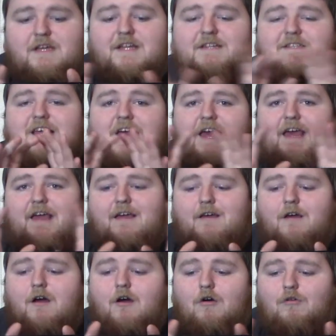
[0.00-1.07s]
it's
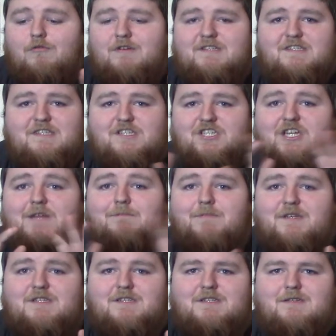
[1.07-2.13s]
the
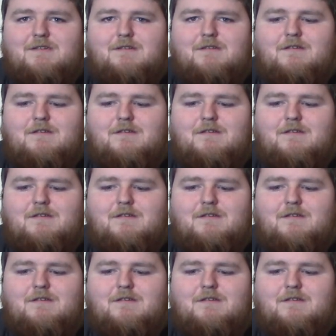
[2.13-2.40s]
cheapest.